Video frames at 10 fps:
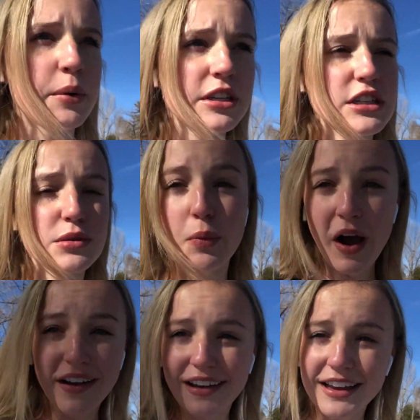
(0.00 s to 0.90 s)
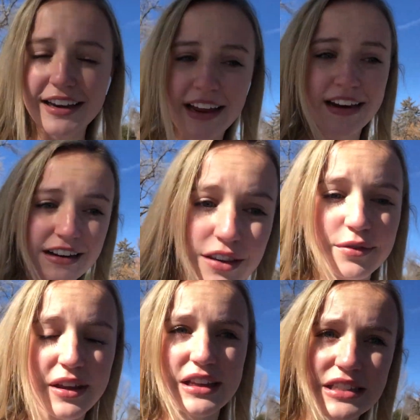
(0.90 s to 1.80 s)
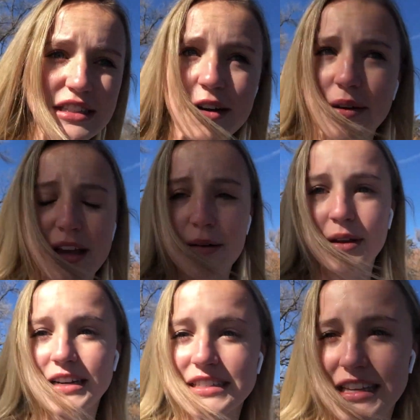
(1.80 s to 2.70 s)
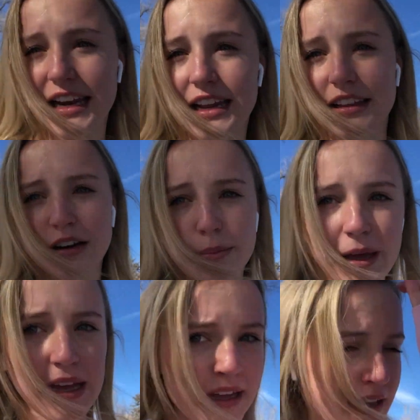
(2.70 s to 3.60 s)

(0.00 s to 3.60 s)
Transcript: we're just walking and it's really snowy. I'm gonna study a little bit,